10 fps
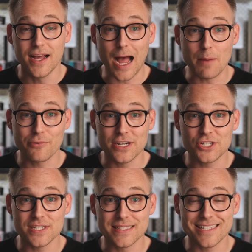
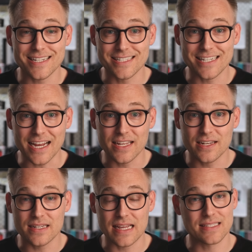operations a
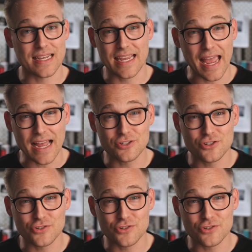second as a cache